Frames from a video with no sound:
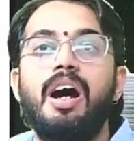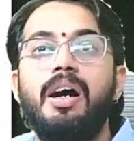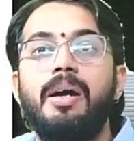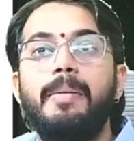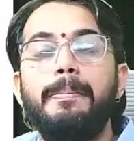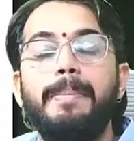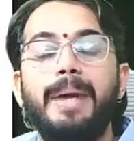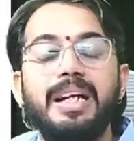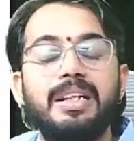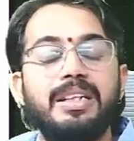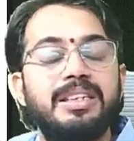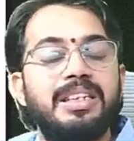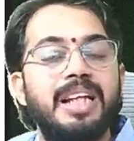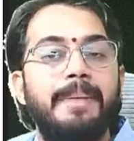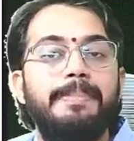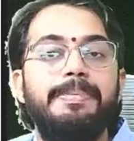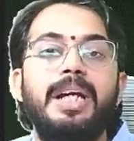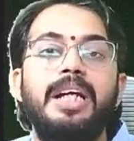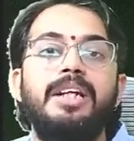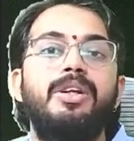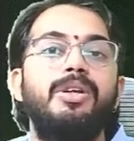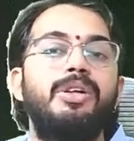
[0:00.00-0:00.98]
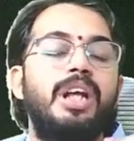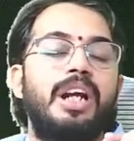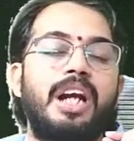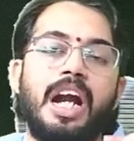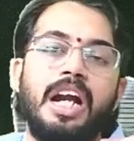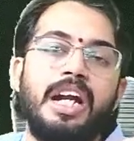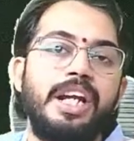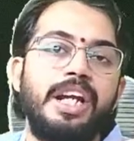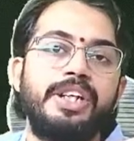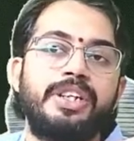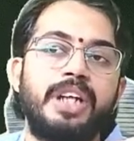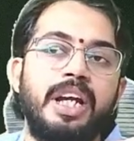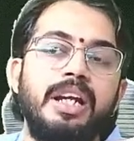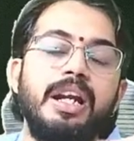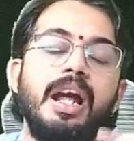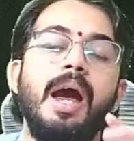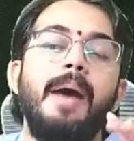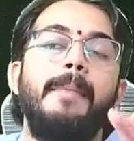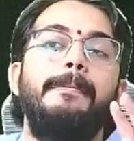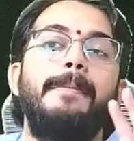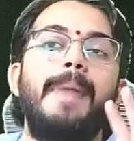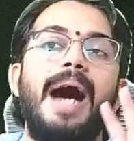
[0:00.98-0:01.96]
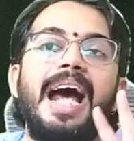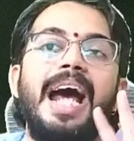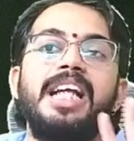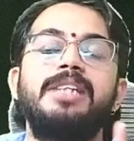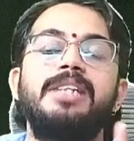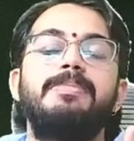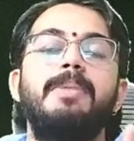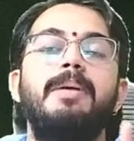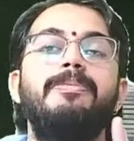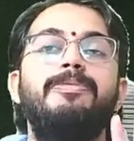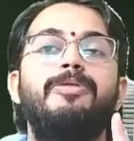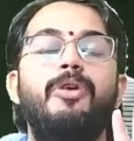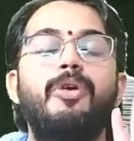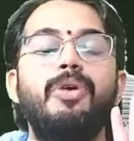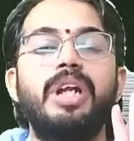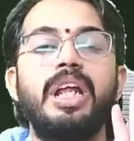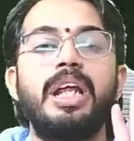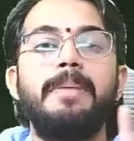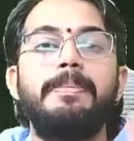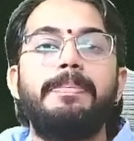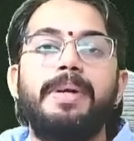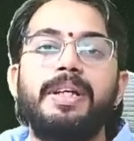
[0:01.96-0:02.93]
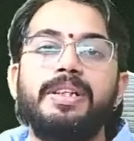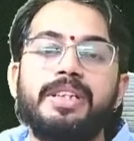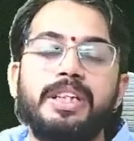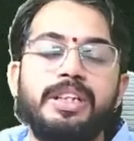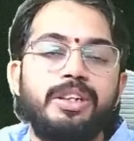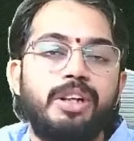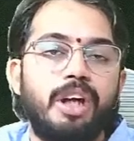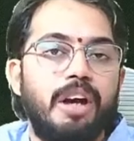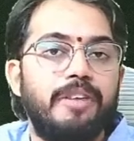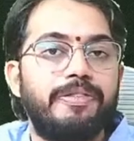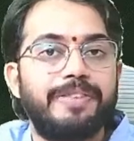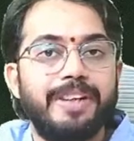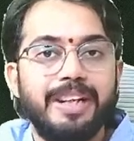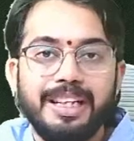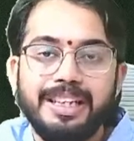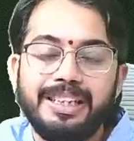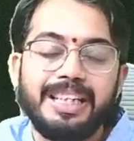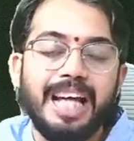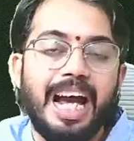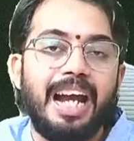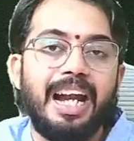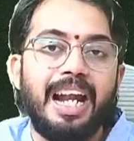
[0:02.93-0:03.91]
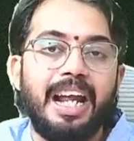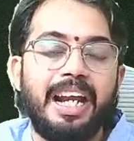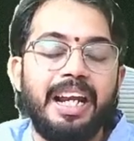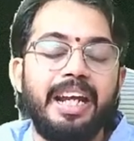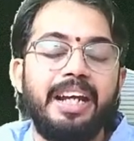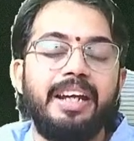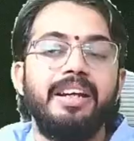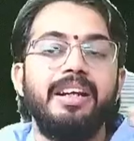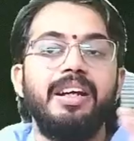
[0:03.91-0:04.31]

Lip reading: but subject to the condition maximum 14% of salary.